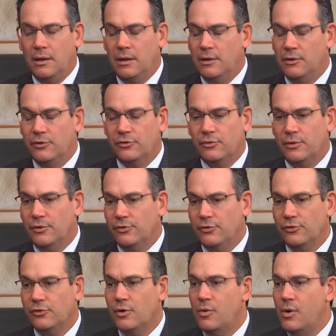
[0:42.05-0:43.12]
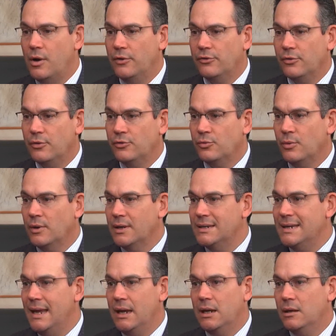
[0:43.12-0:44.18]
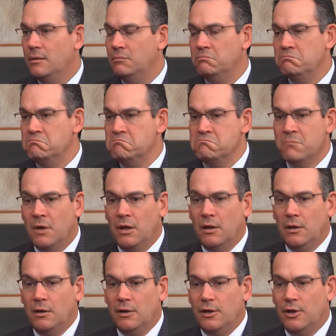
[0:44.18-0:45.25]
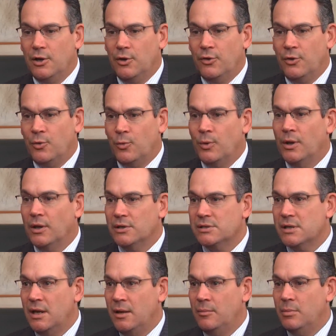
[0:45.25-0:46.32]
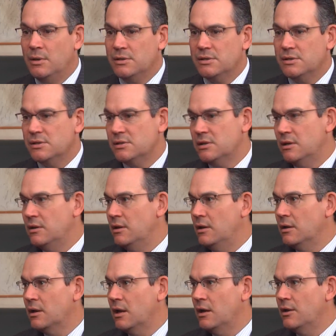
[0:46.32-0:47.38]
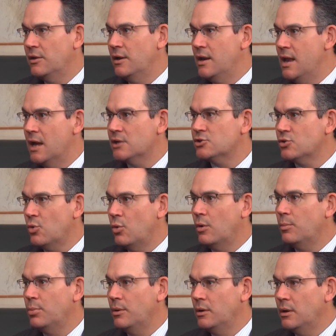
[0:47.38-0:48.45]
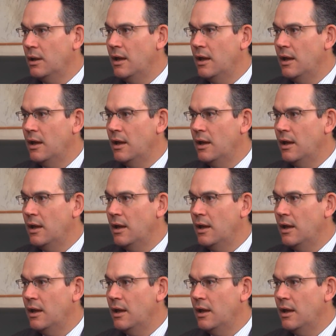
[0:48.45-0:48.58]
industries and so on. So it's really taken the real estate business to the kind of the next corporate